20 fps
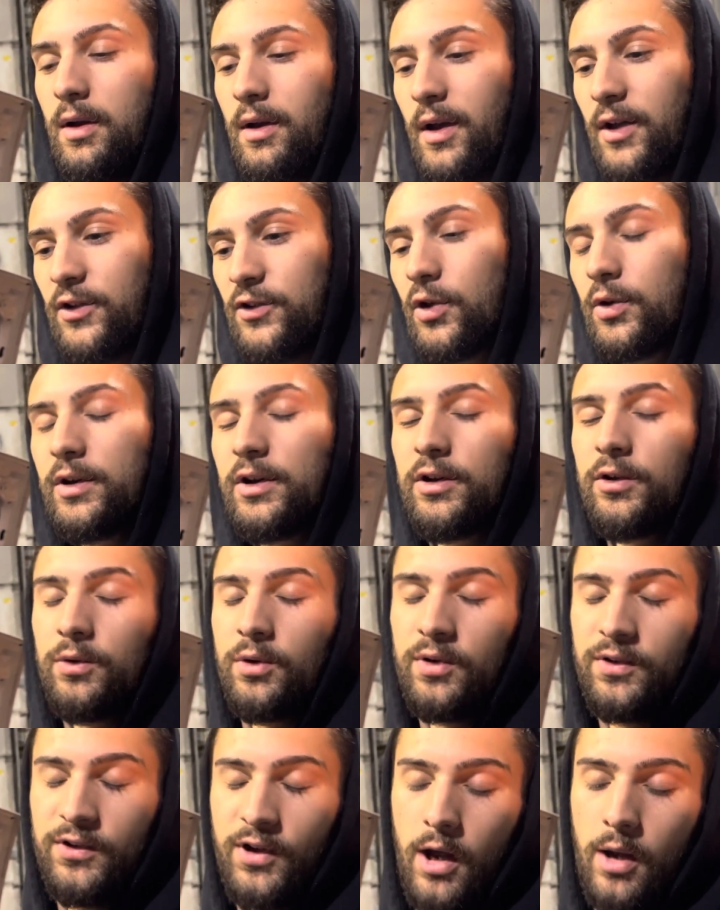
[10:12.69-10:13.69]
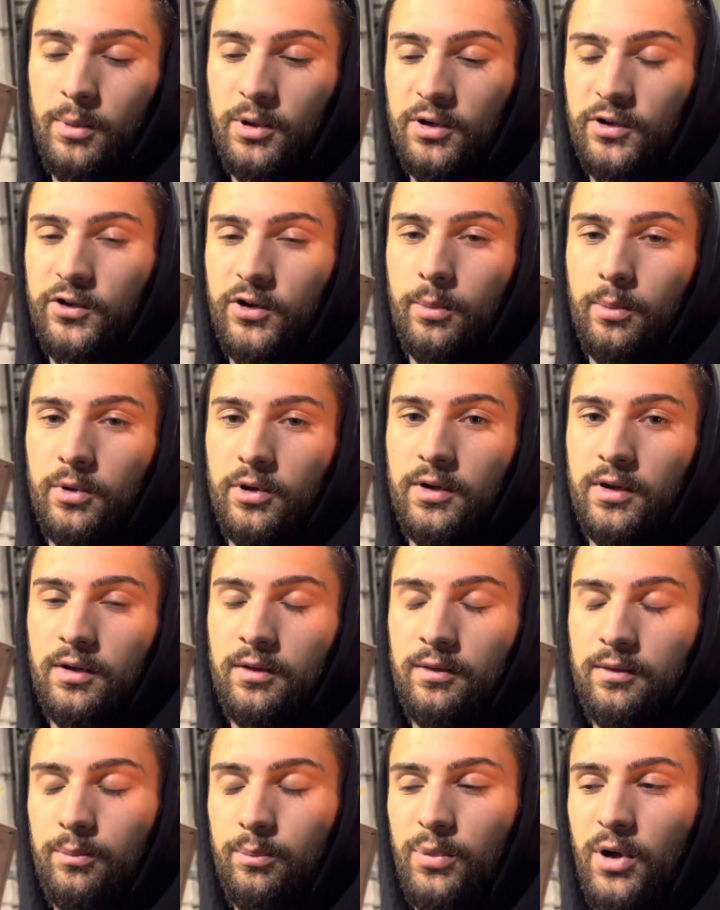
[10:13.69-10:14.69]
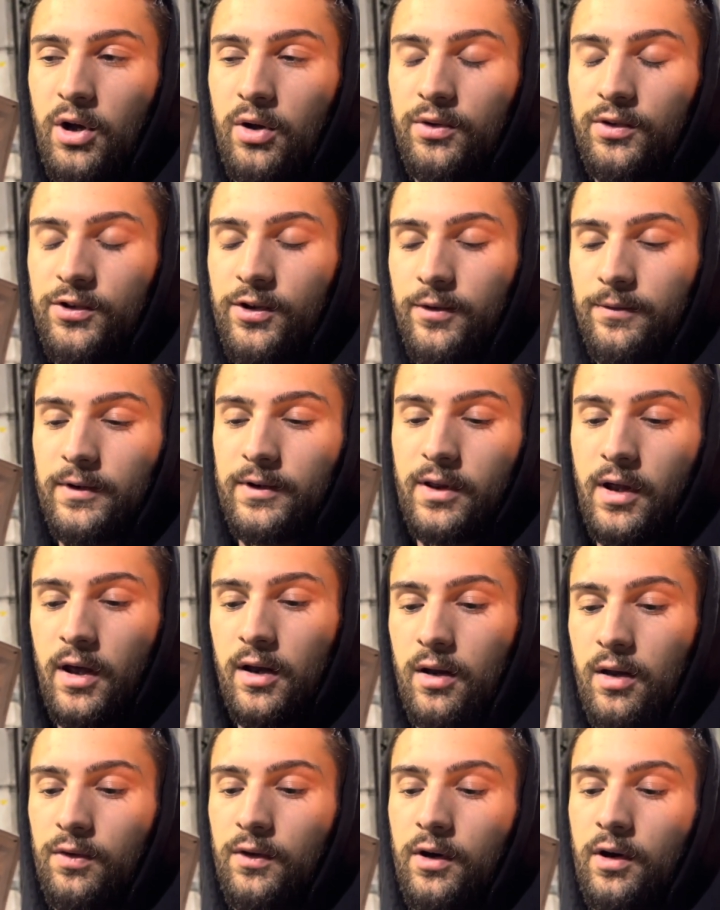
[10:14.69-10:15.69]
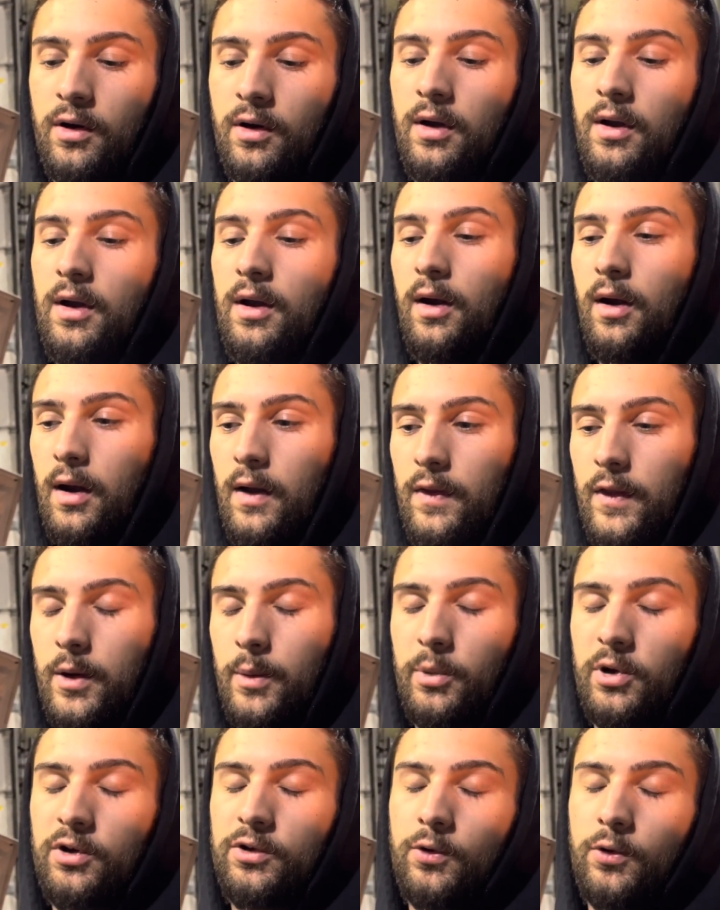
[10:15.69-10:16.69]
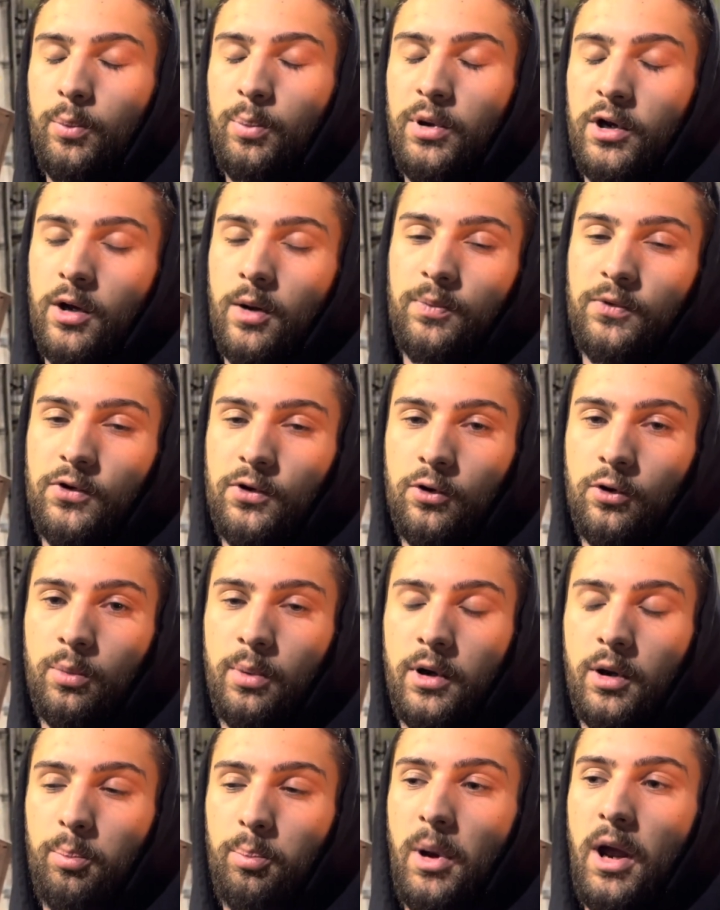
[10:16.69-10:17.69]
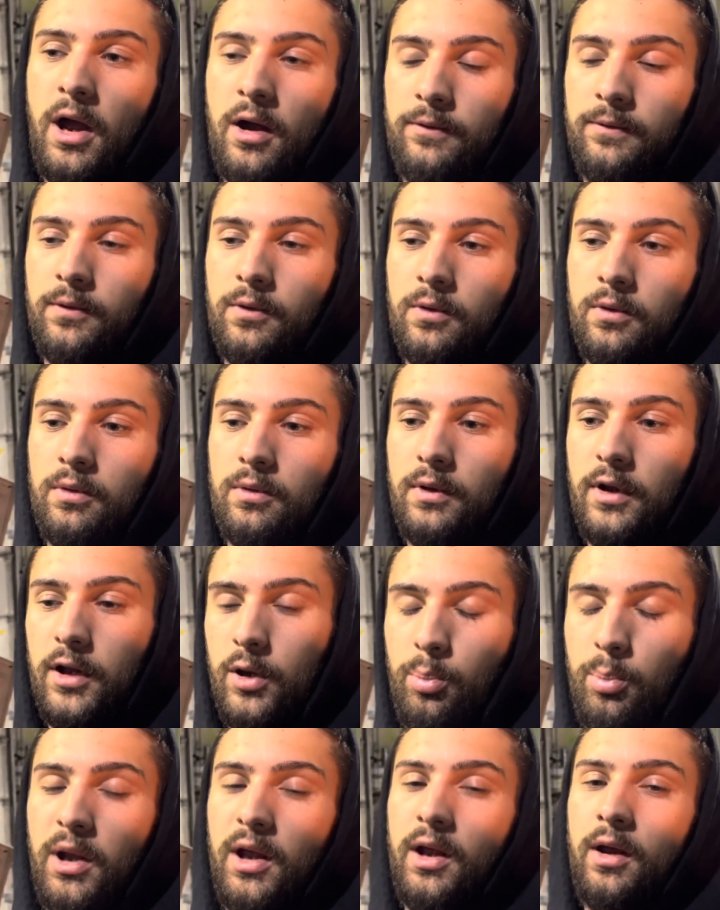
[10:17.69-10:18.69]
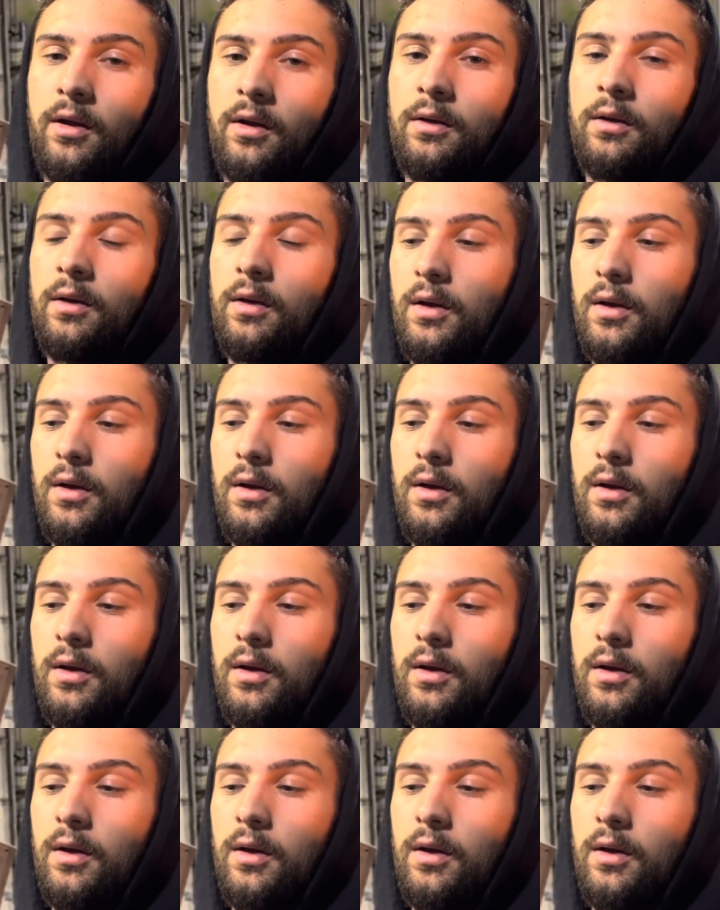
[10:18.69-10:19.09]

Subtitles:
I still need to do the timing assembly, belt and stuff like that on there, and then I'm going to do a pickup tube and a baffle and a pan,